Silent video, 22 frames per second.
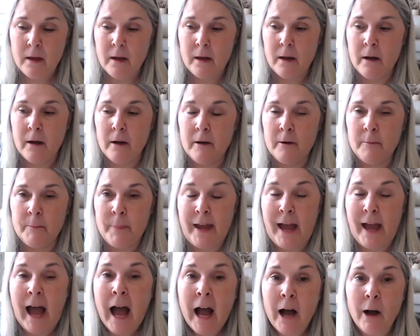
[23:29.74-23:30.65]

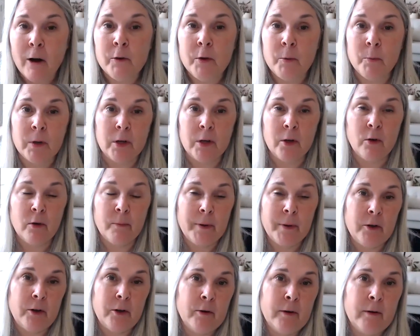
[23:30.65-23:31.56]
how you want to go
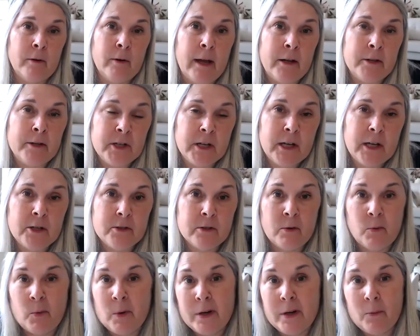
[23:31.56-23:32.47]
about your education
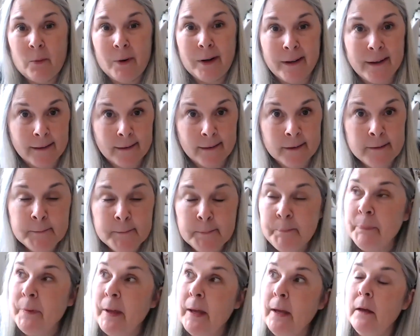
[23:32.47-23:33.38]
and where you want to get it.
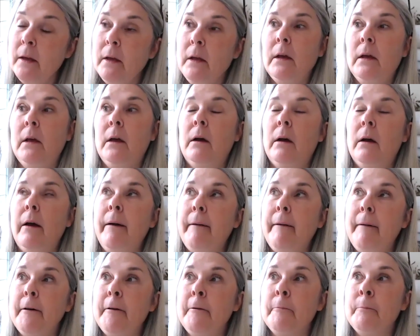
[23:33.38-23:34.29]

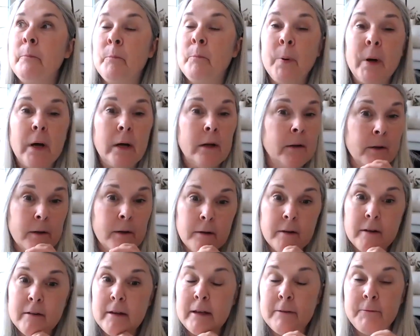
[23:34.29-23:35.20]
But
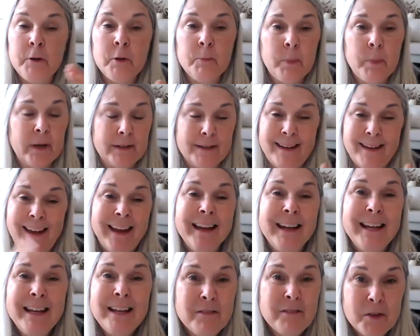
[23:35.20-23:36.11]
if you picked
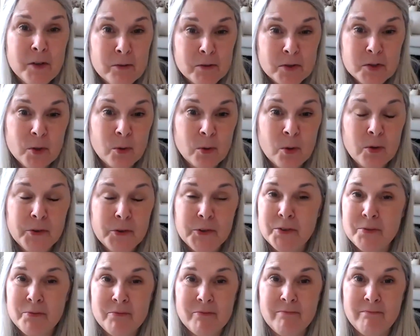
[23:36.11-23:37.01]
any of those
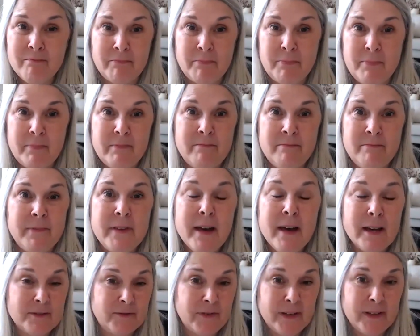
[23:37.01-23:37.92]
schools,
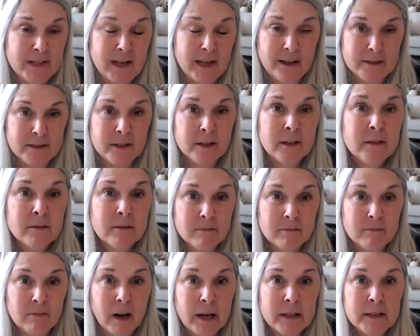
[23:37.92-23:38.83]
that's fantastic,
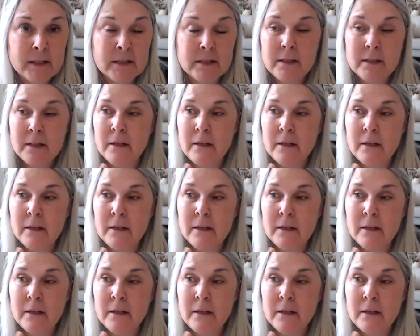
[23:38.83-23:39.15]
right?